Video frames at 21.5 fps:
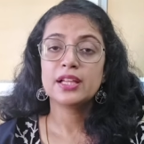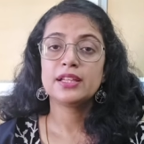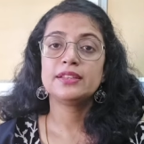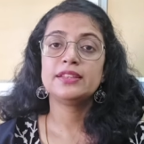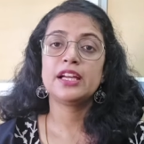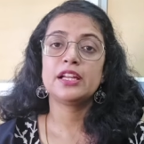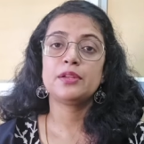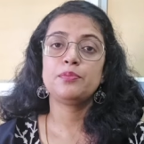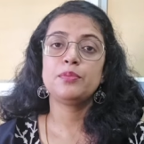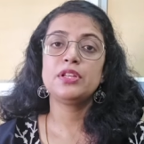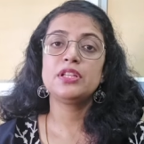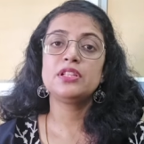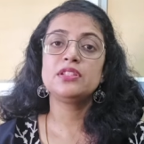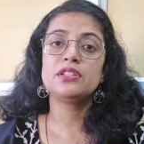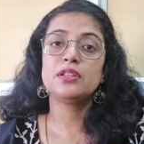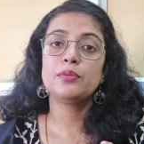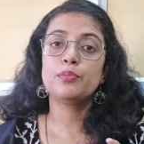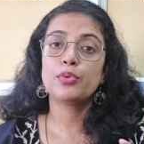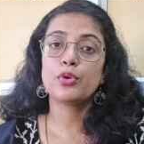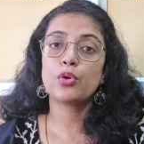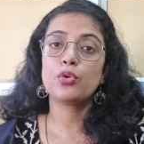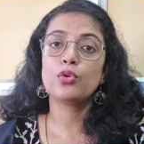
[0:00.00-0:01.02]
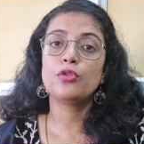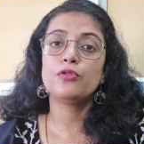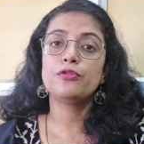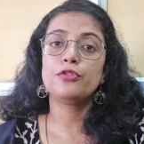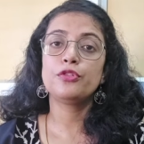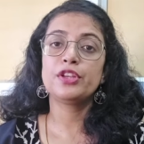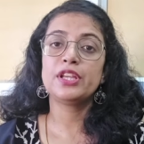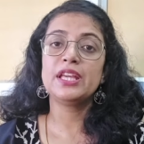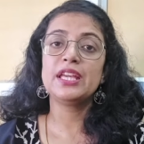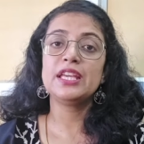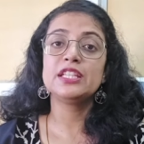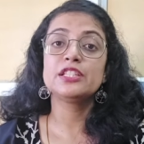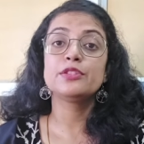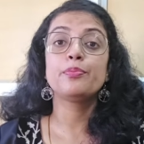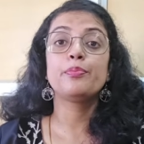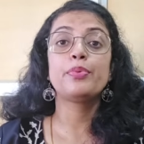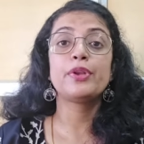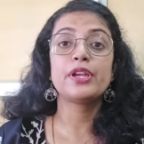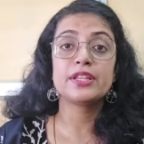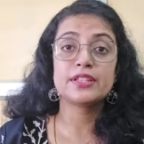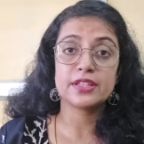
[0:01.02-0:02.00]
that means the bronchophony is
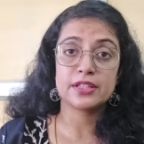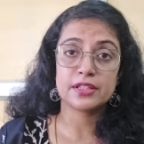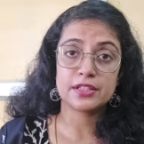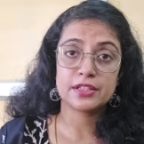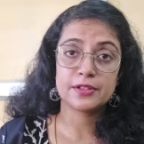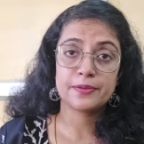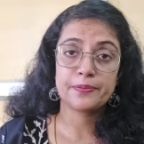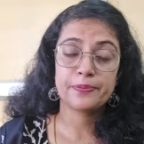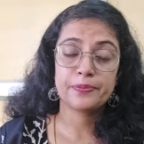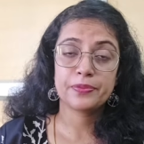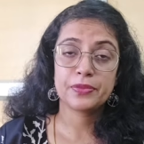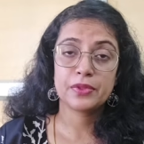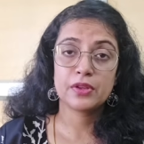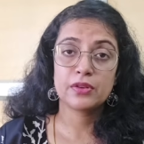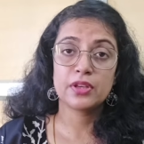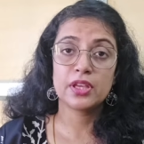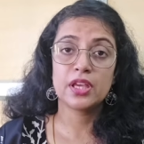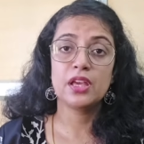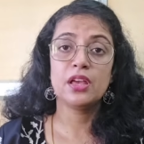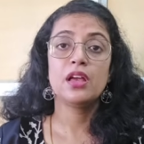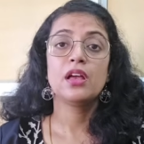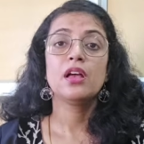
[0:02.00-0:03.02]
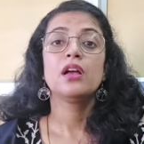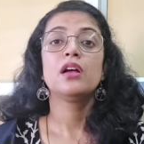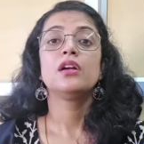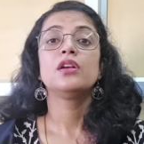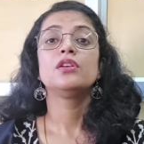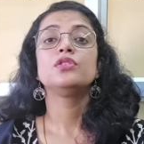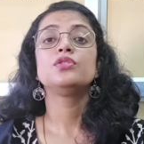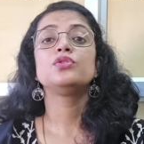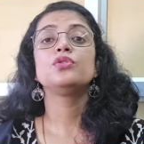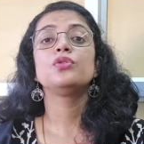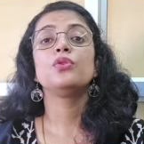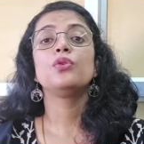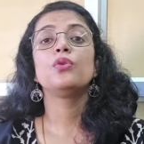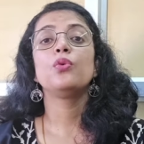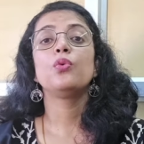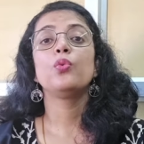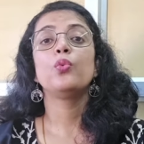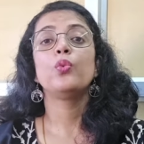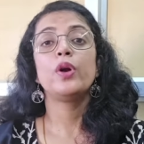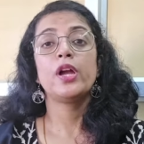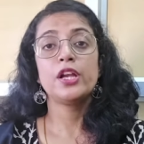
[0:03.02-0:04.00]
present. Okay.
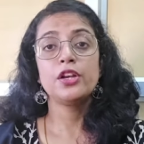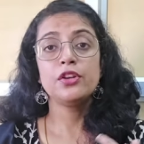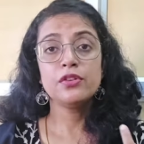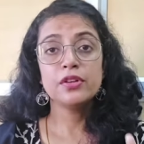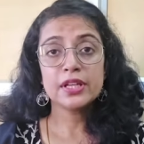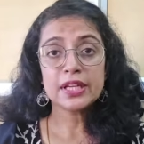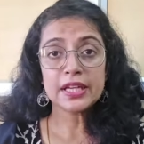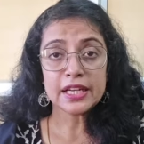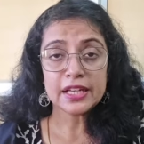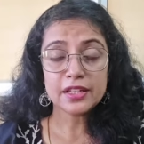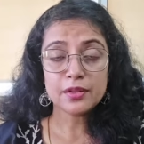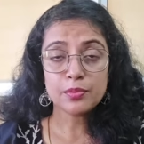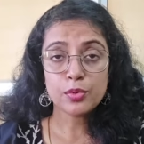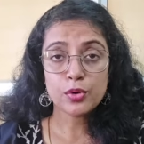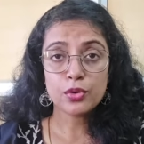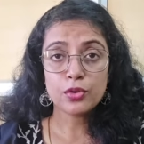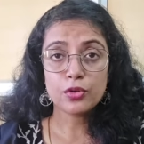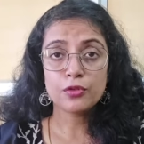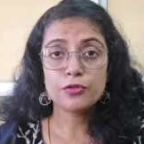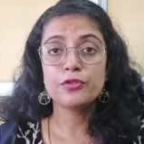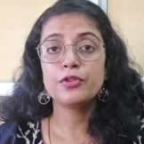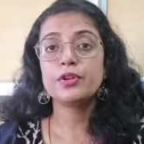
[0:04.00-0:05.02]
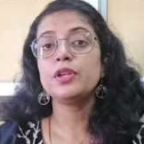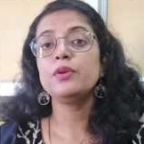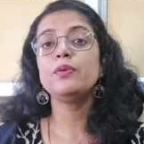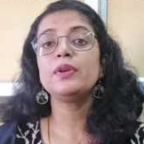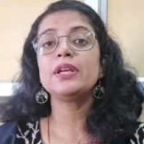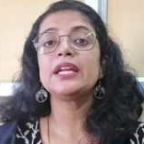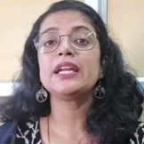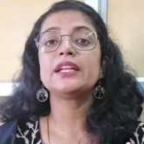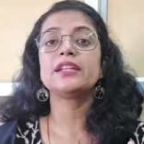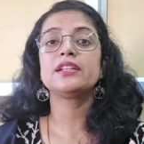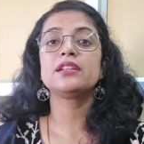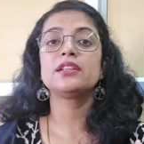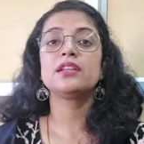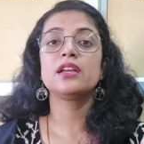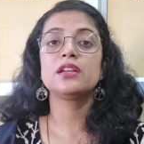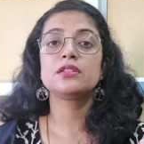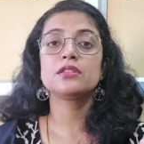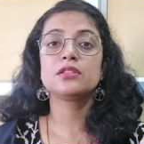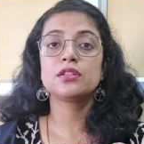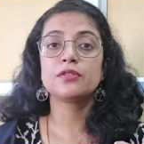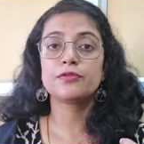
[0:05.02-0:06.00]
So where do we get bronchophony? We get in
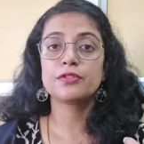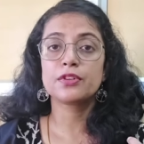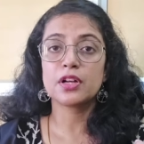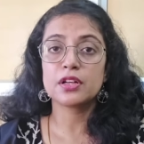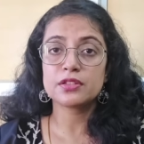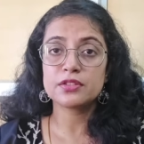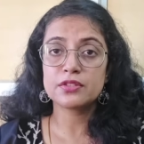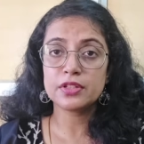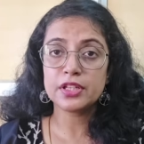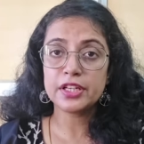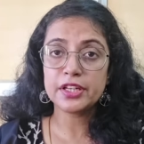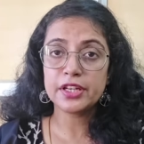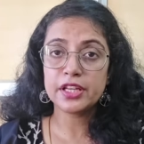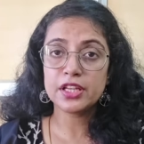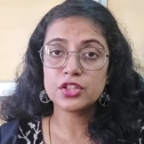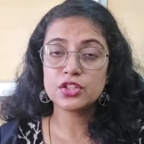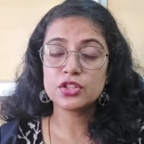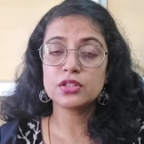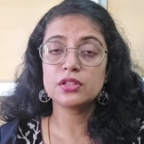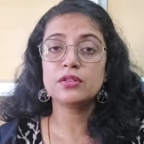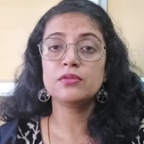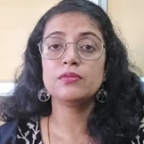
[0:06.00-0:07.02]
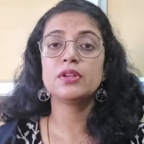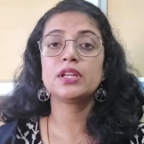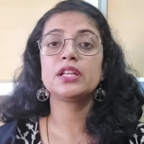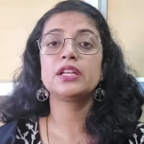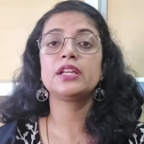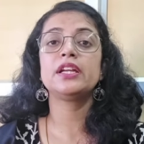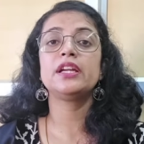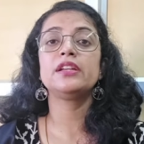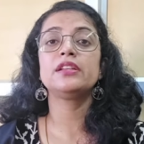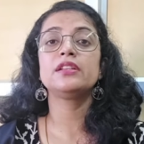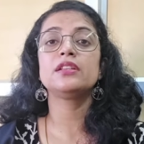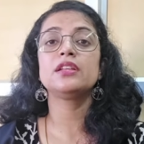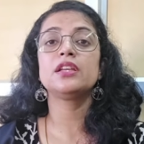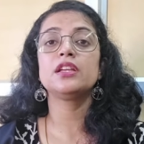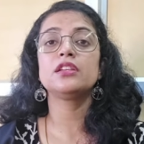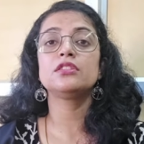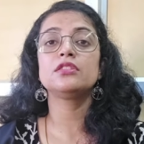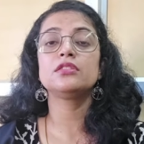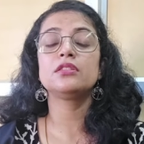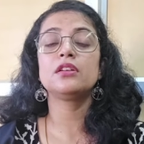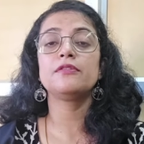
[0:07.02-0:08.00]
cases of consolidation. We can get in
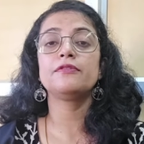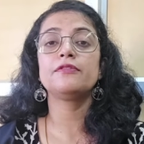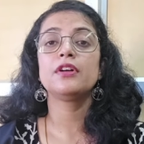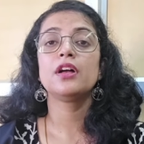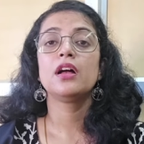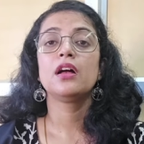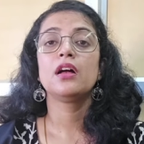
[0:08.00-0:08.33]
cases of,